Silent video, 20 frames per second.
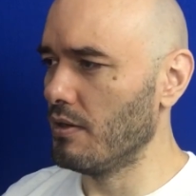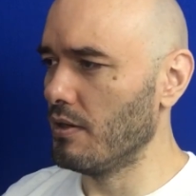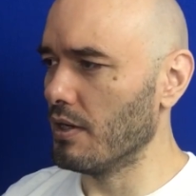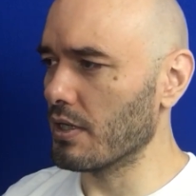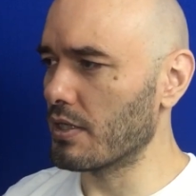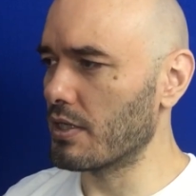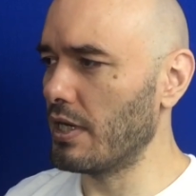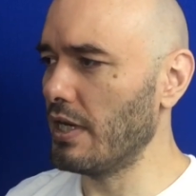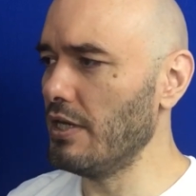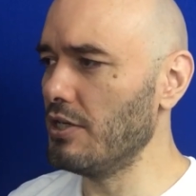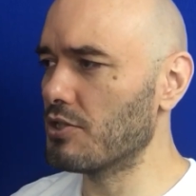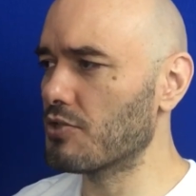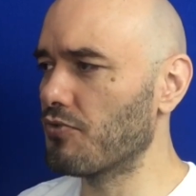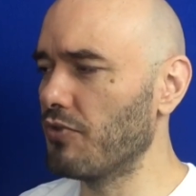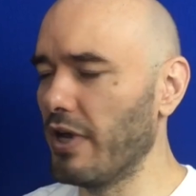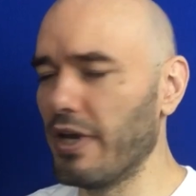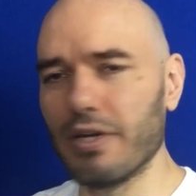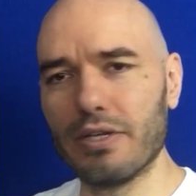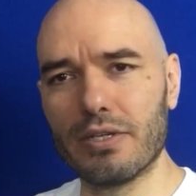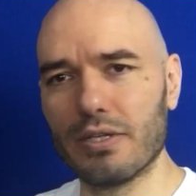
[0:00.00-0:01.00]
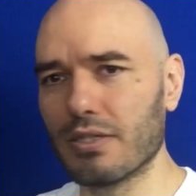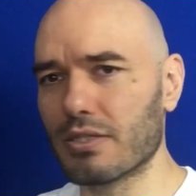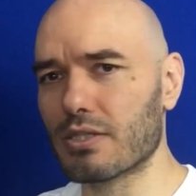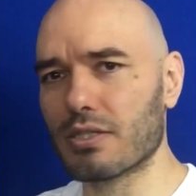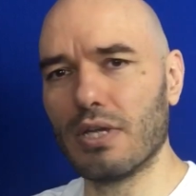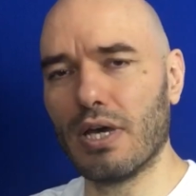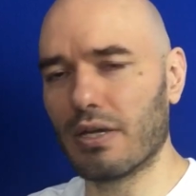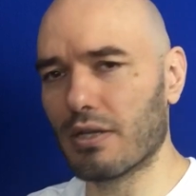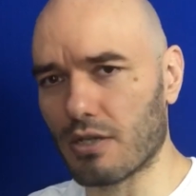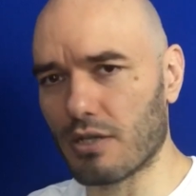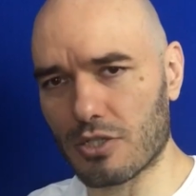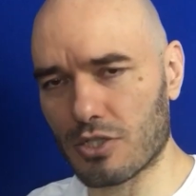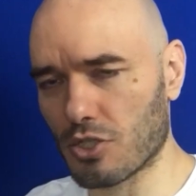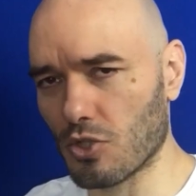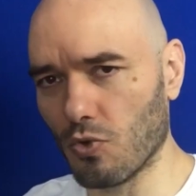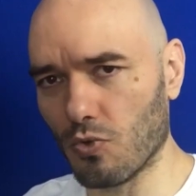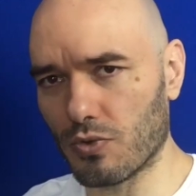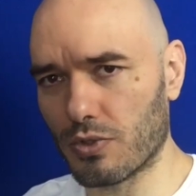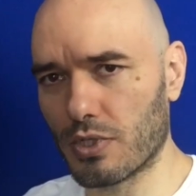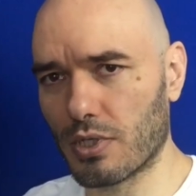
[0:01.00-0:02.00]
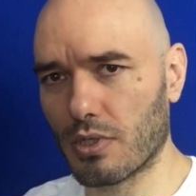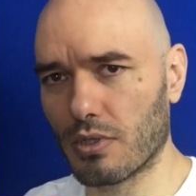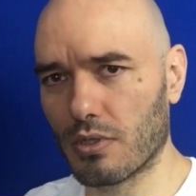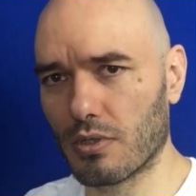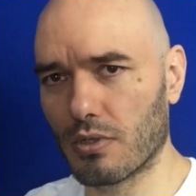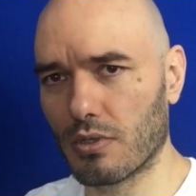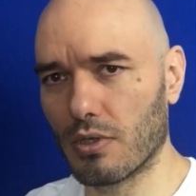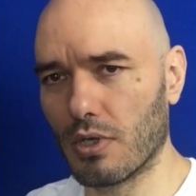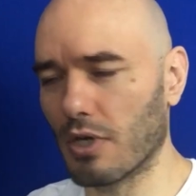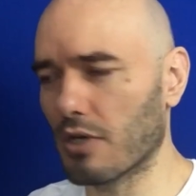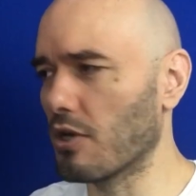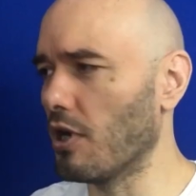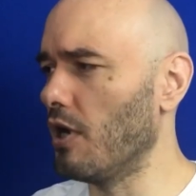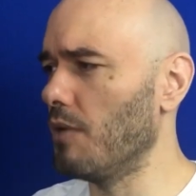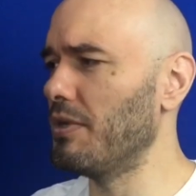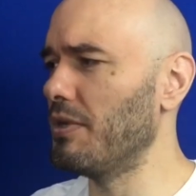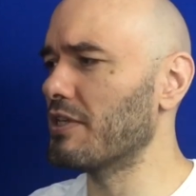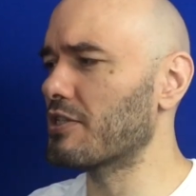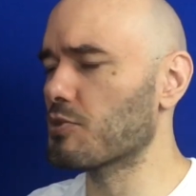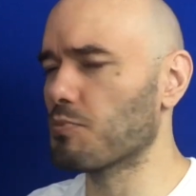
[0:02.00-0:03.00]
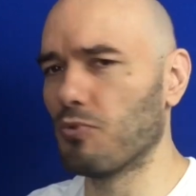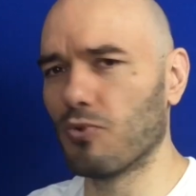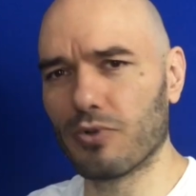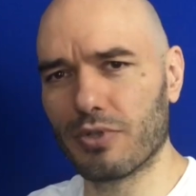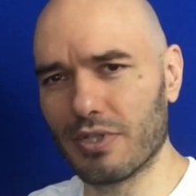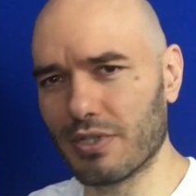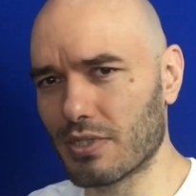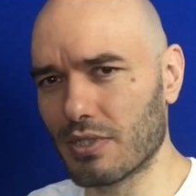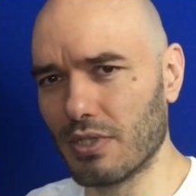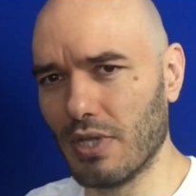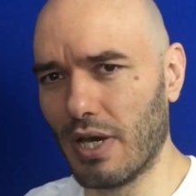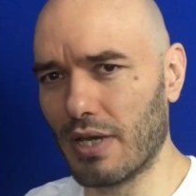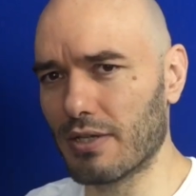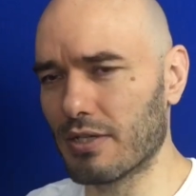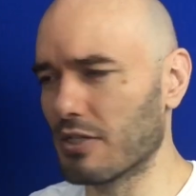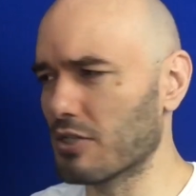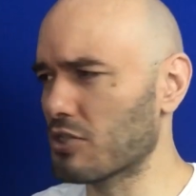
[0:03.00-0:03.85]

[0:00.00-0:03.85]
A cage fight is not an assault. A combat sport is not an